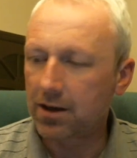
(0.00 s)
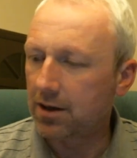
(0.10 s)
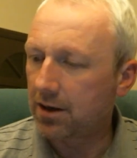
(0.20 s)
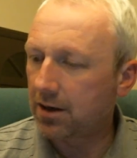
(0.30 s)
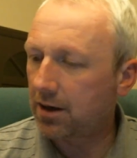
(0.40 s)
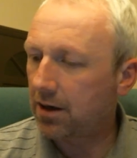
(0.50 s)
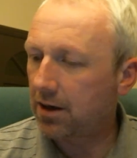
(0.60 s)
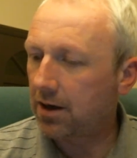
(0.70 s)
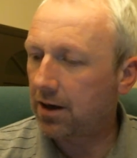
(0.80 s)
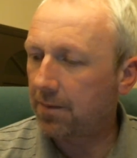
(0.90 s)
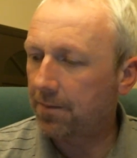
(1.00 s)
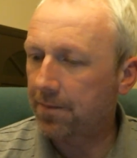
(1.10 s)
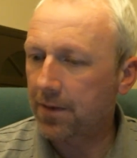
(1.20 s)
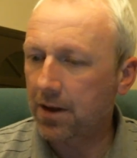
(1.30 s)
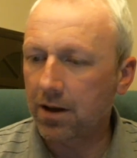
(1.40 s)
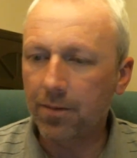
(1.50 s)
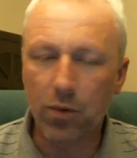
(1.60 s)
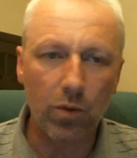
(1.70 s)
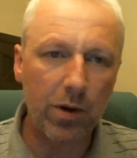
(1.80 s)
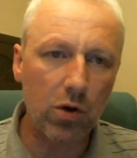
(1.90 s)

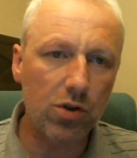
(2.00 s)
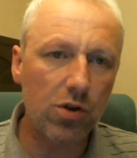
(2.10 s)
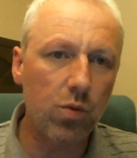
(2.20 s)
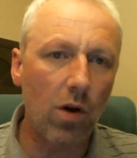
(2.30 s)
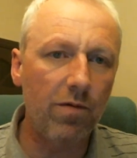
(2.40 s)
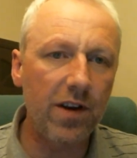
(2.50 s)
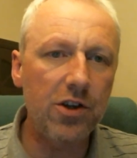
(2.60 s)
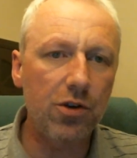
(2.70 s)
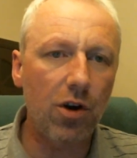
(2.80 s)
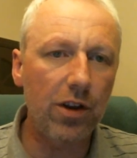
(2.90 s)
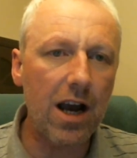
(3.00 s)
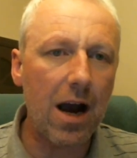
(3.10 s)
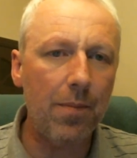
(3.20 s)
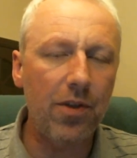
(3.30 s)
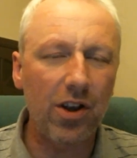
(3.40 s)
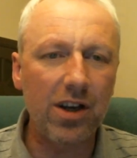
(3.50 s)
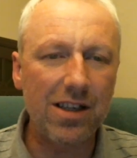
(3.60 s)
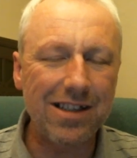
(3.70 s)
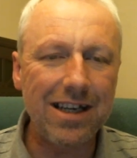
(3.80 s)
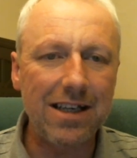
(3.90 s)
But because there's one feature on the app that is
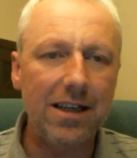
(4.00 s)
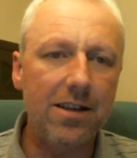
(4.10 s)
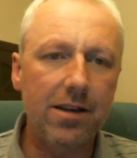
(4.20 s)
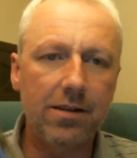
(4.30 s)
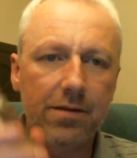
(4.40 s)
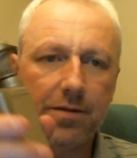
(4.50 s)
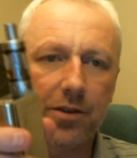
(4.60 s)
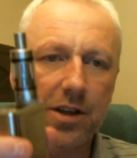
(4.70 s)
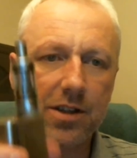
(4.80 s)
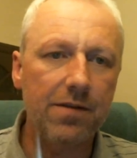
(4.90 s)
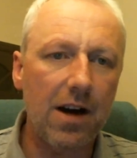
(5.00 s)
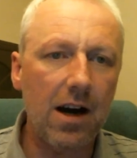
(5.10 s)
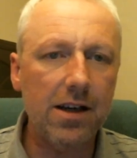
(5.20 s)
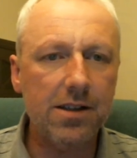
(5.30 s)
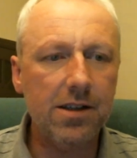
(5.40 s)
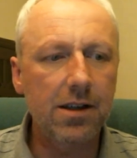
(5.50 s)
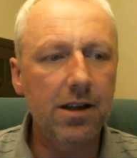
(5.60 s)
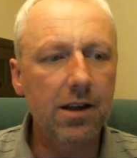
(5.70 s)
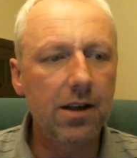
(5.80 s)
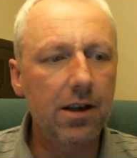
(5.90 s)
needed for this device,
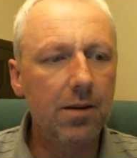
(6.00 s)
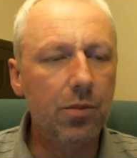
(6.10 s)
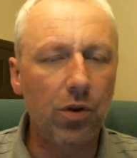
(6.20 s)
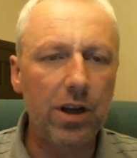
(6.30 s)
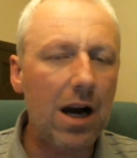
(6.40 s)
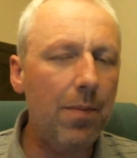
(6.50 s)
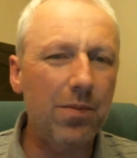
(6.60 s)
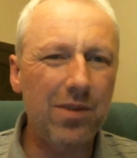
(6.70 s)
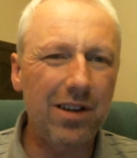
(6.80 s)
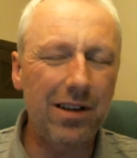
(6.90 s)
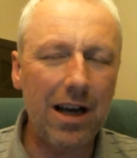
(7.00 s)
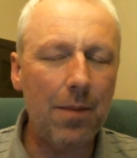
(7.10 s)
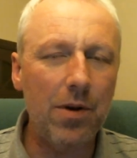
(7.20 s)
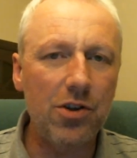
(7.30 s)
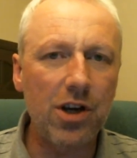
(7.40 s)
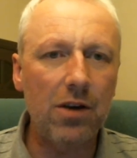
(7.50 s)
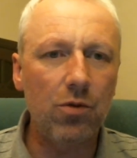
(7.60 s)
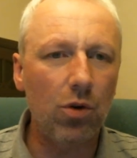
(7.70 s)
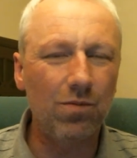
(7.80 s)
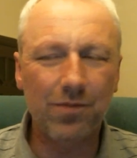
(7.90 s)
but the app in
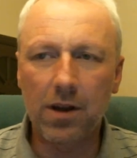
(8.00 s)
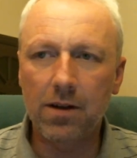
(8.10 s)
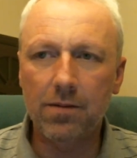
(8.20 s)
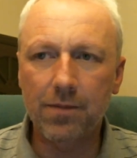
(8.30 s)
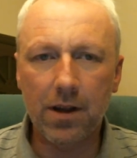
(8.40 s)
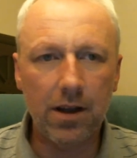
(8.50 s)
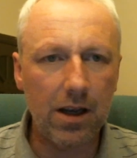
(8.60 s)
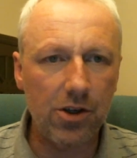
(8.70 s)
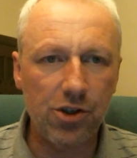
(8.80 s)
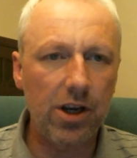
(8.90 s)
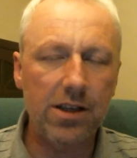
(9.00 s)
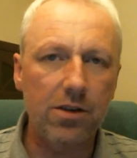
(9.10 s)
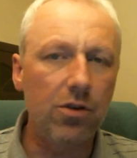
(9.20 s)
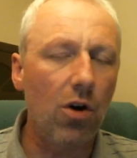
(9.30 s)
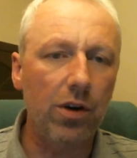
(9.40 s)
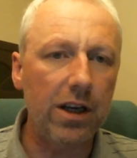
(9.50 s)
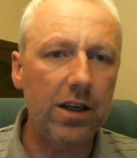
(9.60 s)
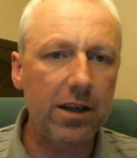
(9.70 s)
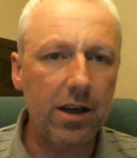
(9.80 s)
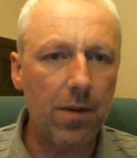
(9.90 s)
general is shit and not
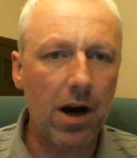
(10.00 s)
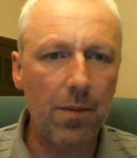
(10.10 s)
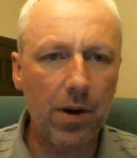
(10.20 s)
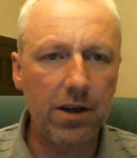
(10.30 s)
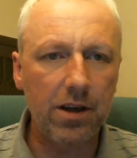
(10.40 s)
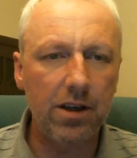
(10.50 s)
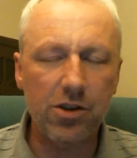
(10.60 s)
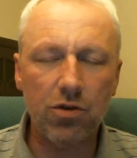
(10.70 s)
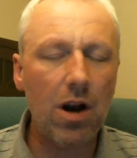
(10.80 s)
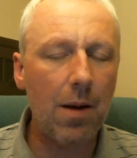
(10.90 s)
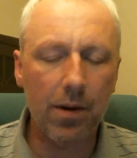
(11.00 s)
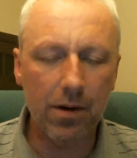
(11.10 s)
needed, in my opinion. It's crap.